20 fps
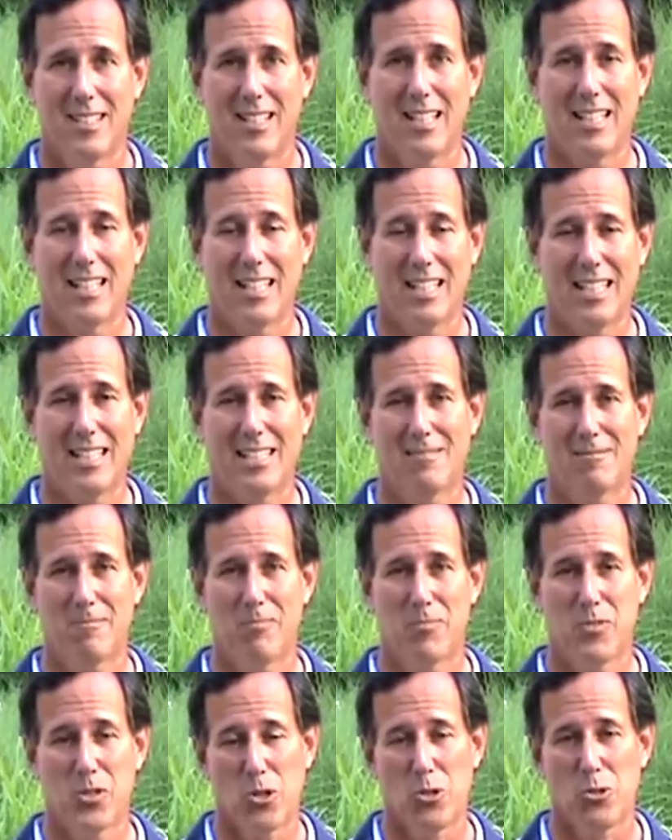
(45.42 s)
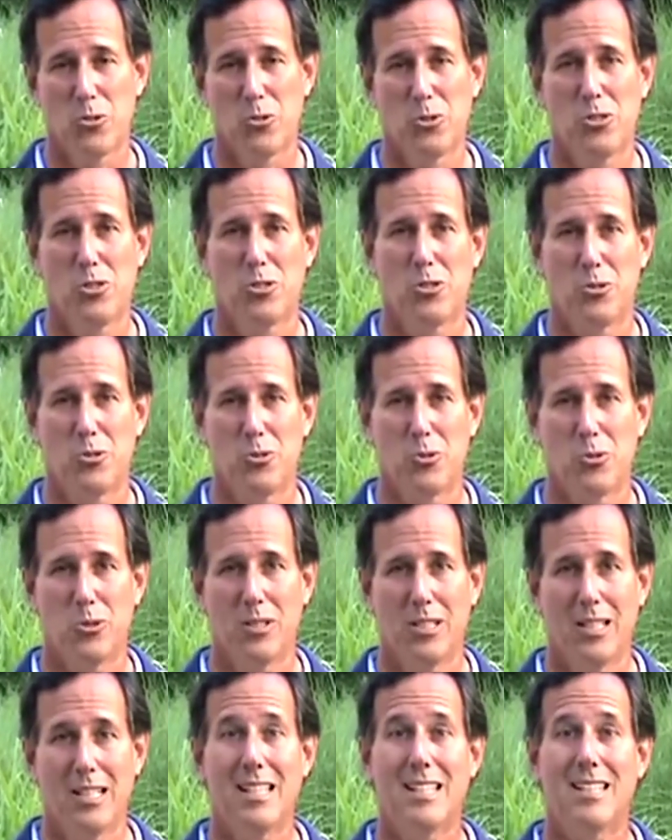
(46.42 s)
and let those who
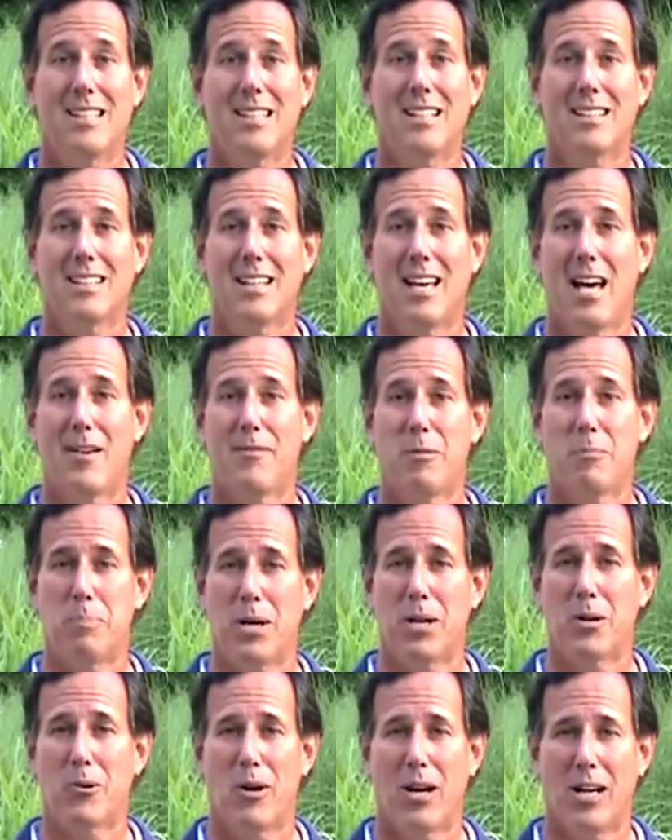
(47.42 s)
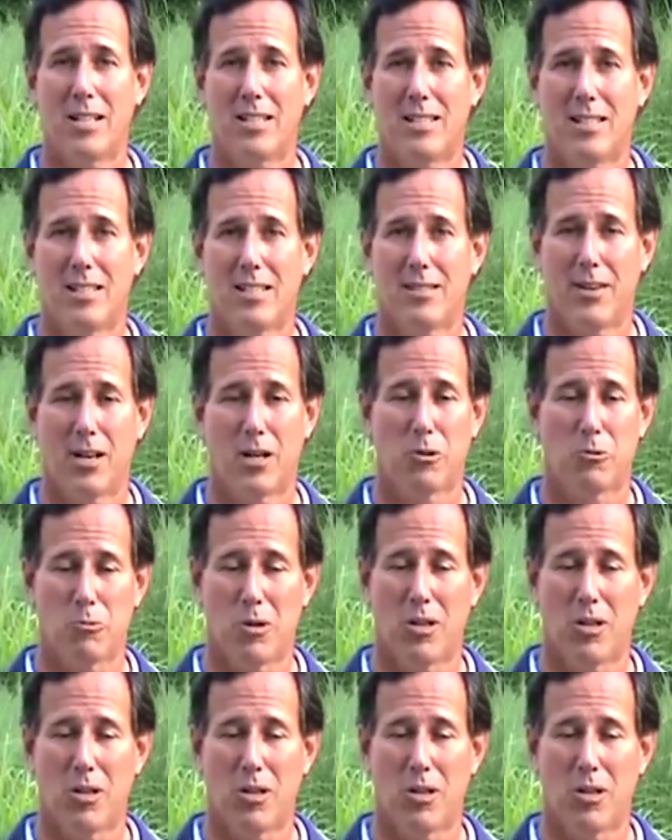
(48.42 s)
think they have a better idea of how to